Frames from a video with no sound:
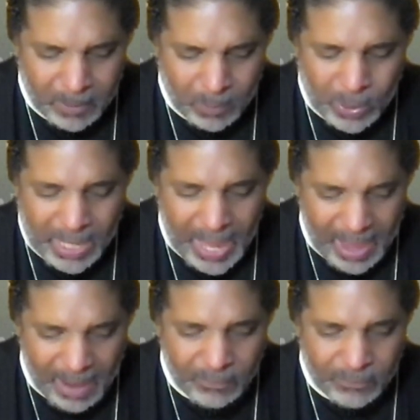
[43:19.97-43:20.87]
We
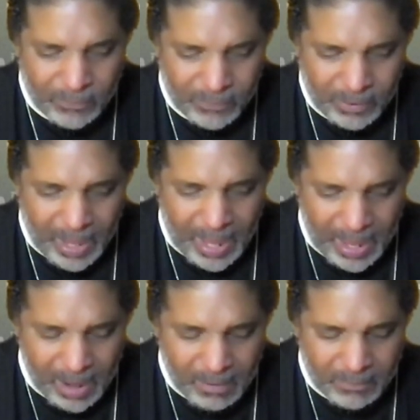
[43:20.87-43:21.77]
have to
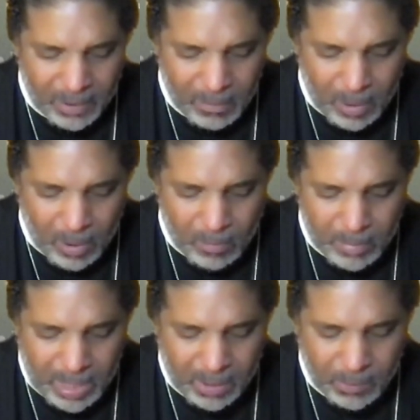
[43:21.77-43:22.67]
have a moral
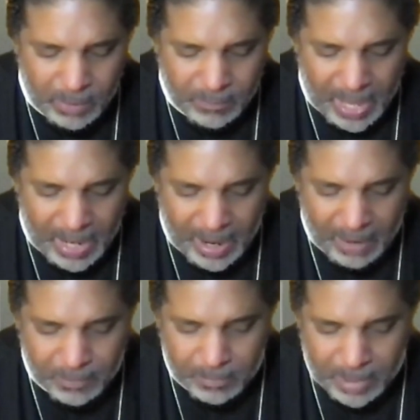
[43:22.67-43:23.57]
meeting. We've got to
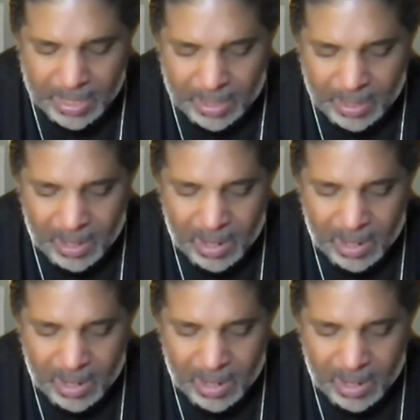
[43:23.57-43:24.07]
have a meeting.